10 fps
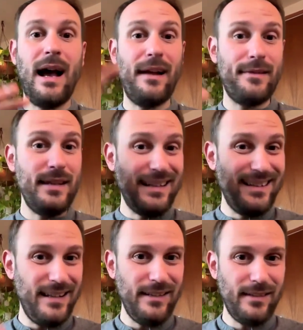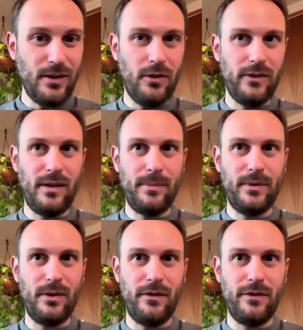I think this
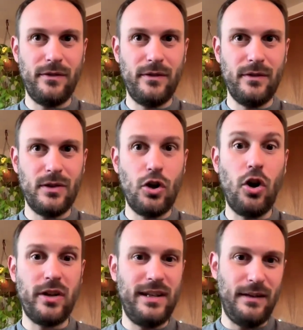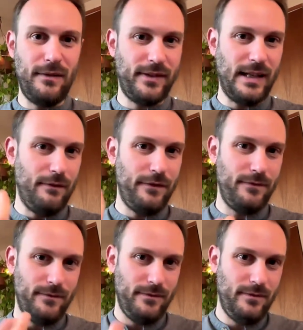concept of cognitive
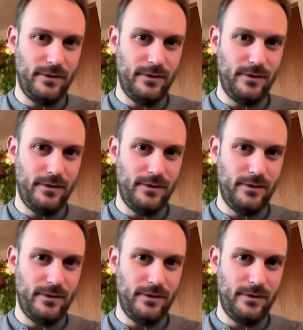self,